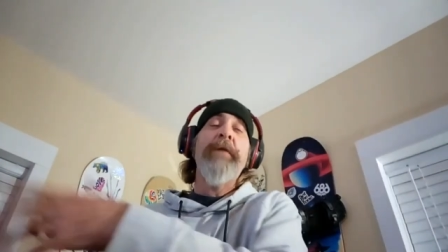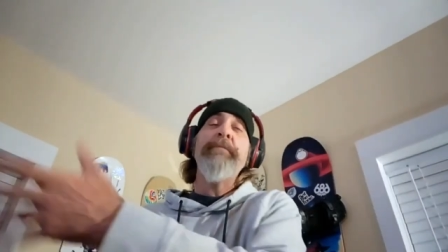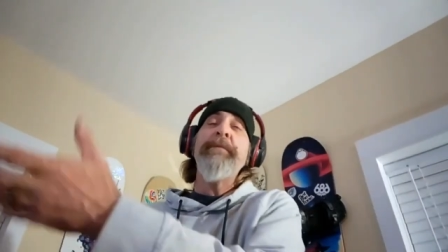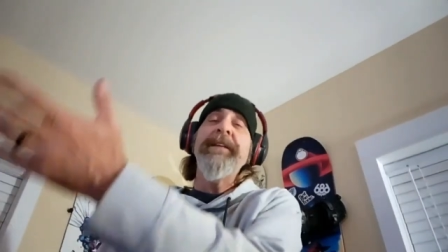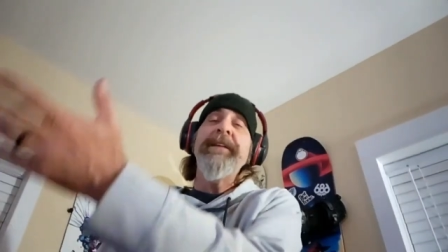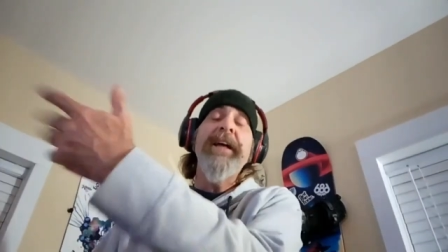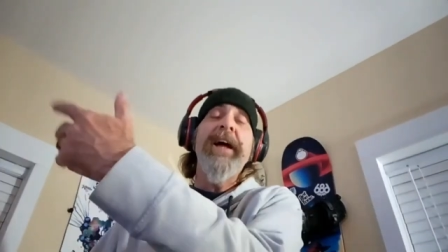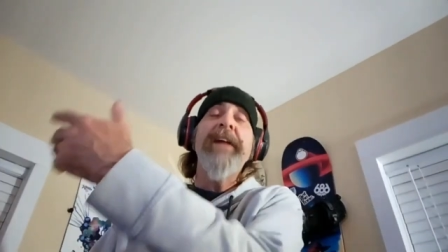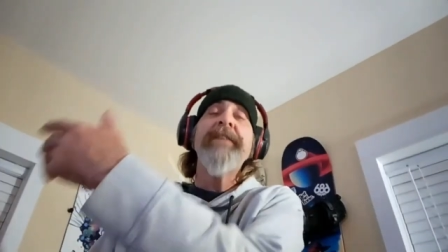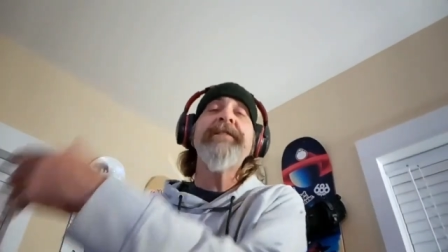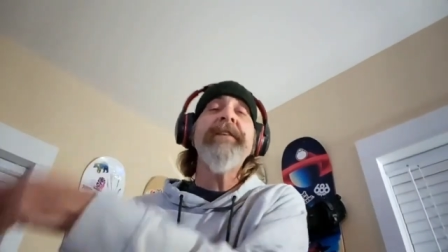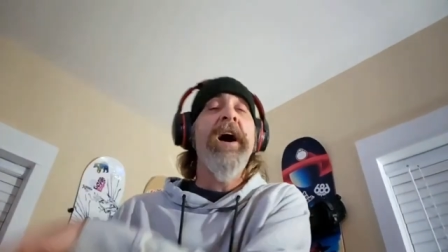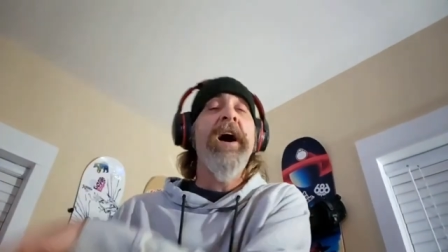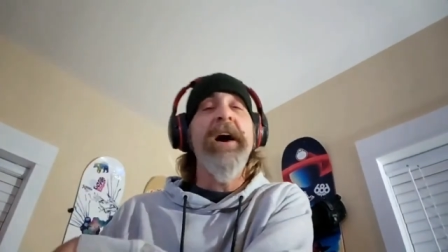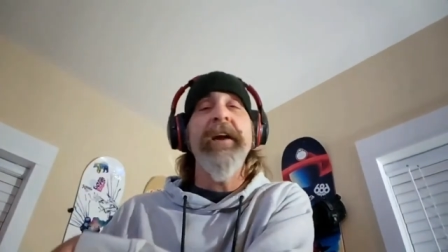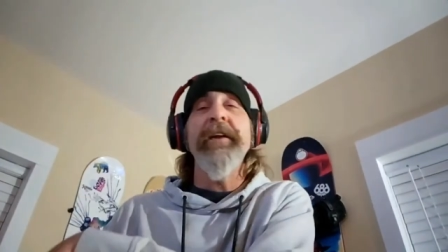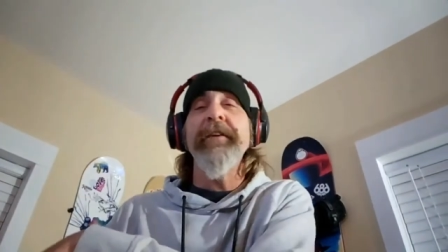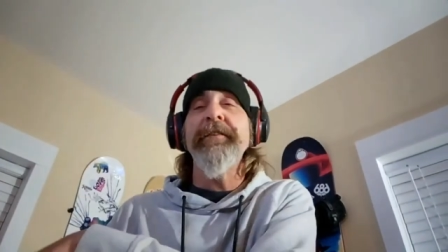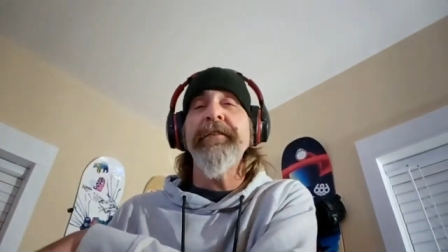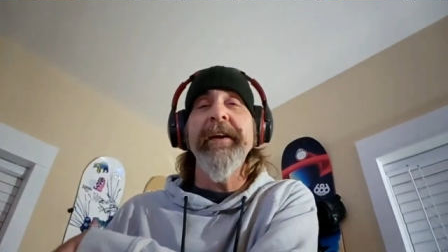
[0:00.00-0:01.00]
I mean, that's
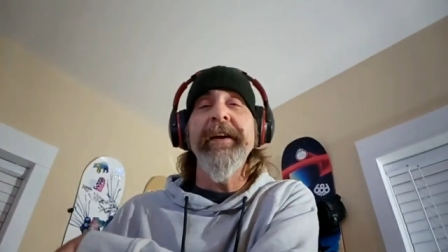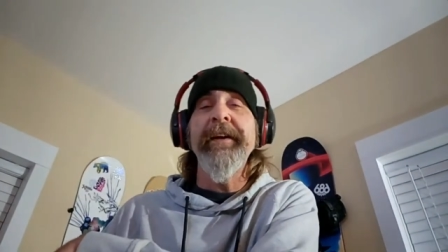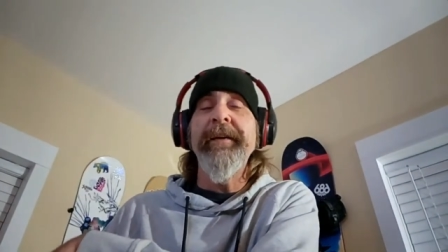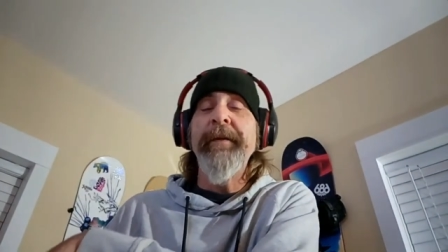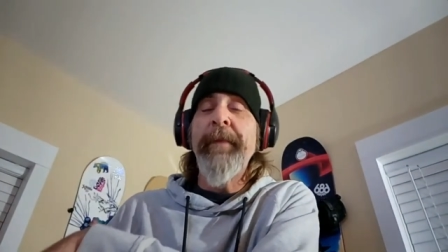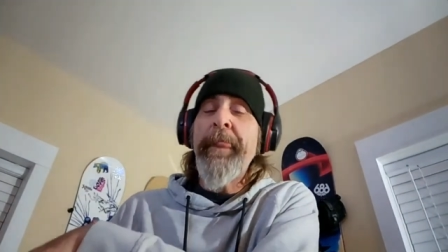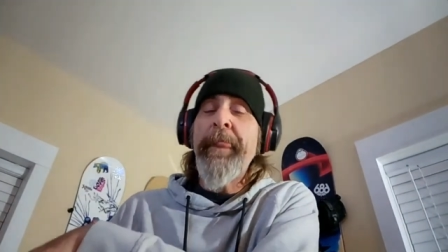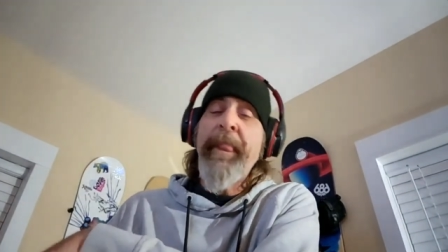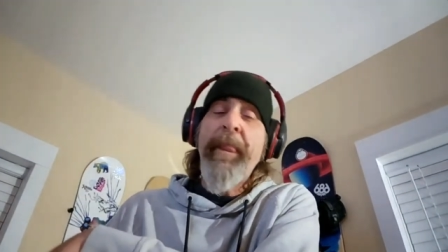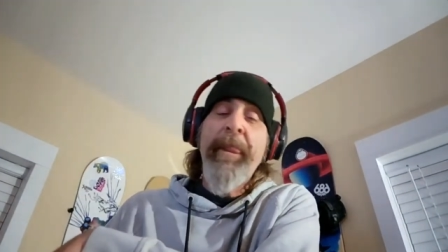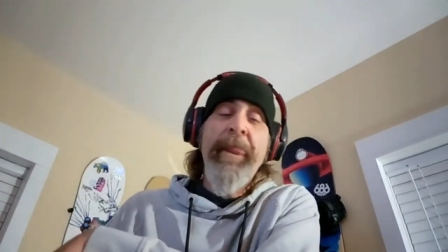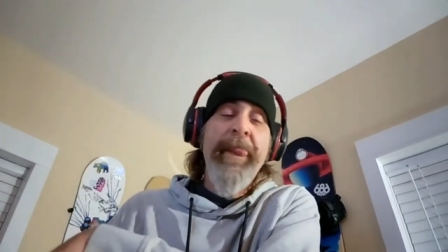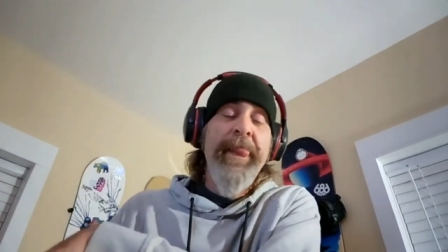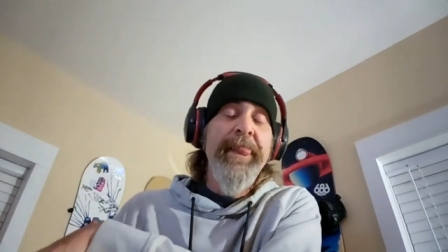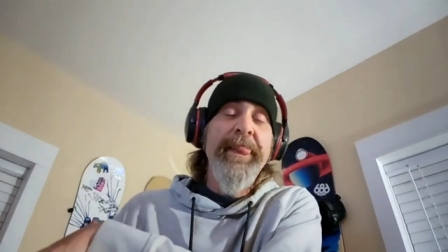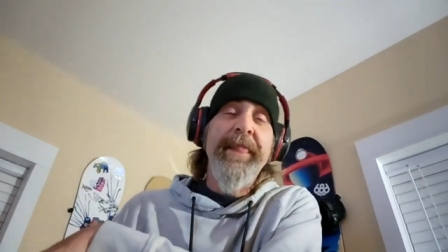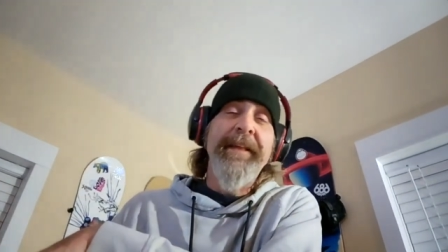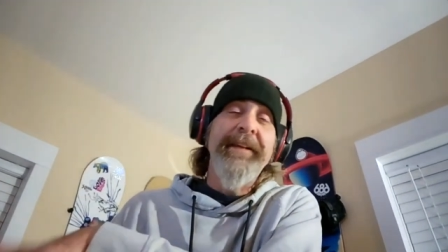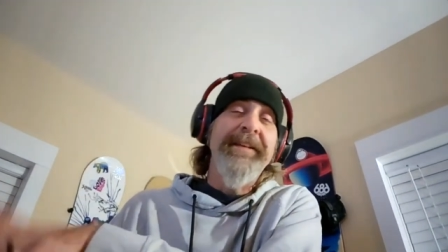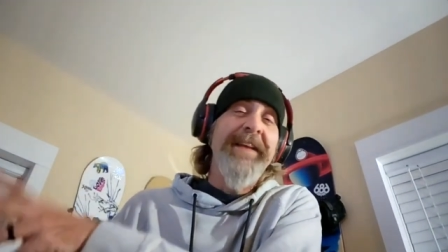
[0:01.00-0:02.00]
honestly
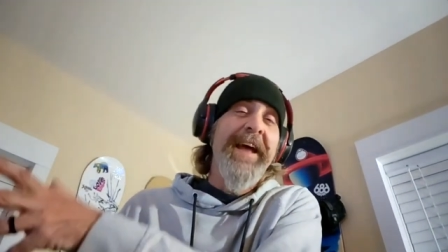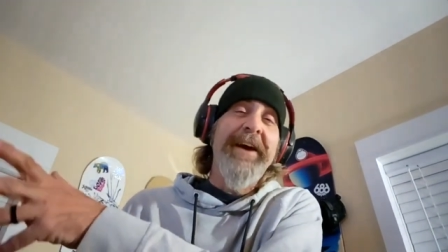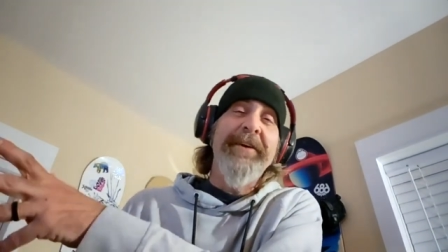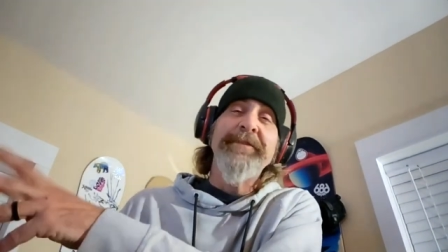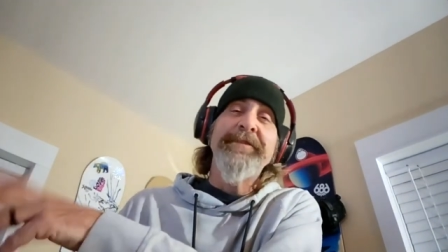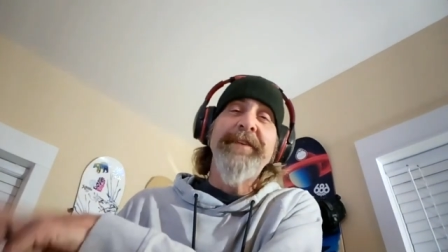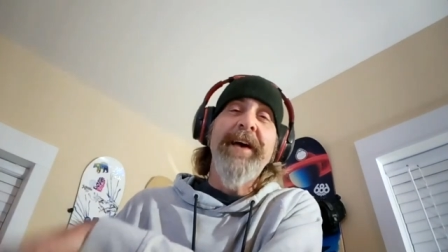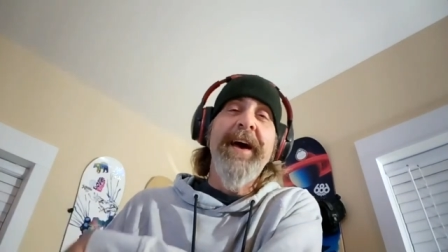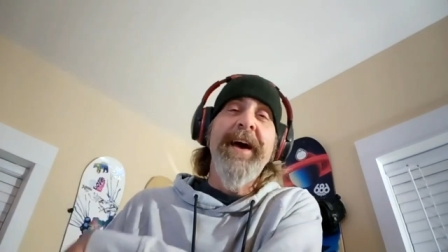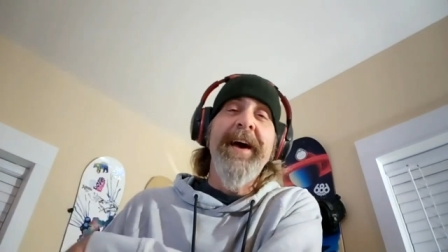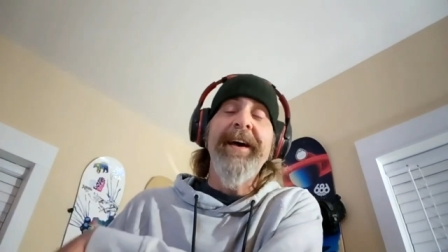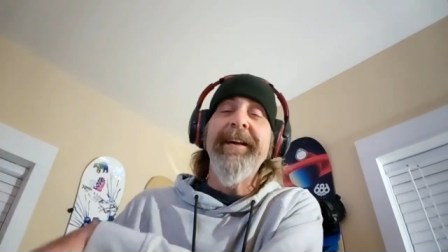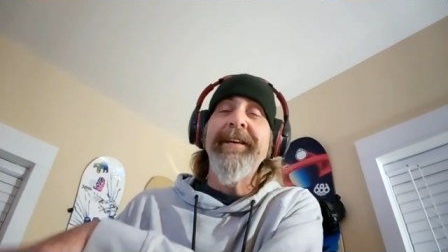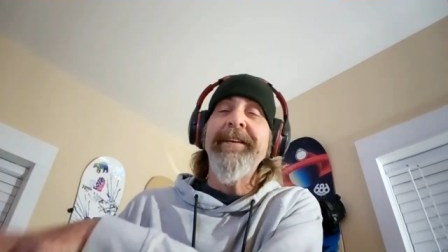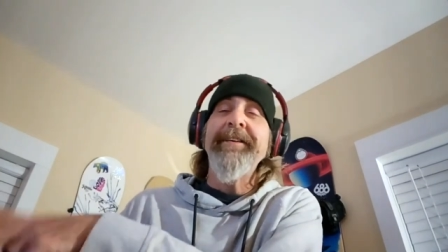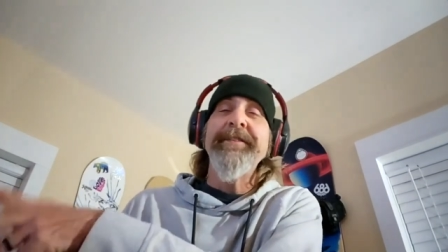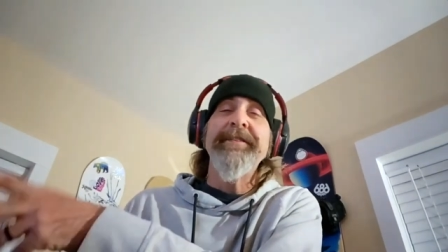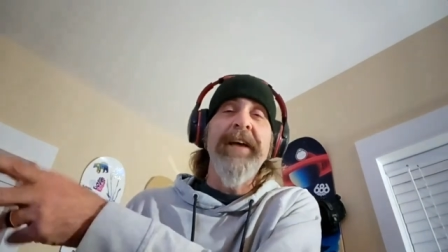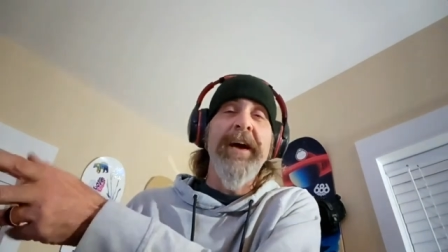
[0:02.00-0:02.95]
the downside,